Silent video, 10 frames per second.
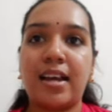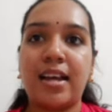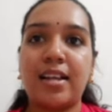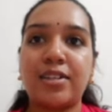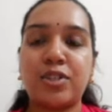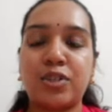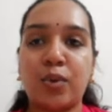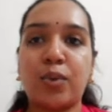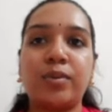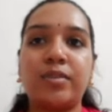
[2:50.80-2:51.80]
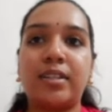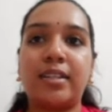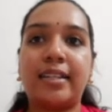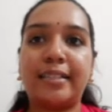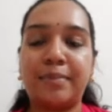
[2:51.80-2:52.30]
So,
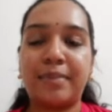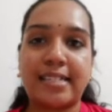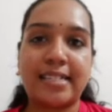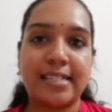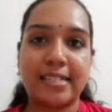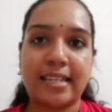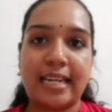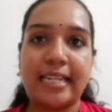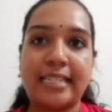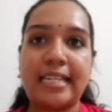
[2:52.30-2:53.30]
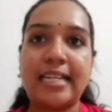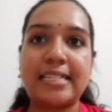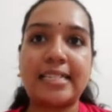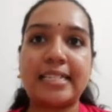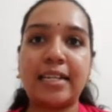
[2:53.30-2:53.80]
litmus, it
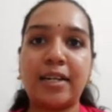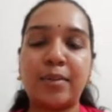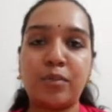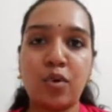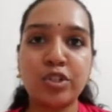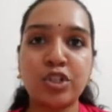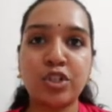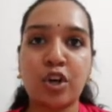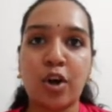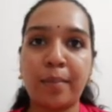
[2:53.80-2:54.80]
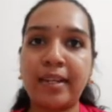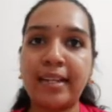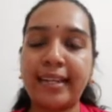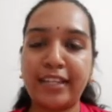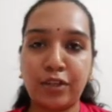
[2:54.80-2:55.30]
is the most
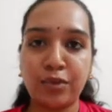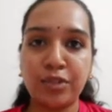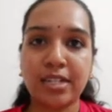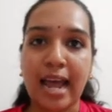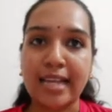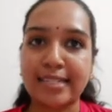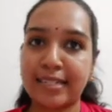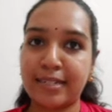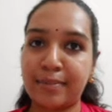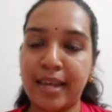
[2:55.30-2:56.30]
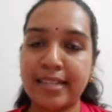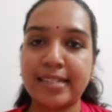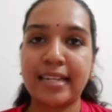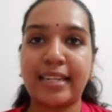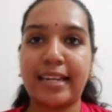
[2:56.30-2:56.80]
commonly used acid-base
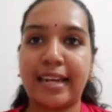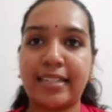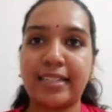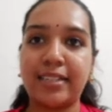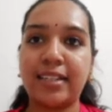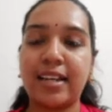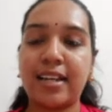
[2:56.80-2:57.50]
indicator.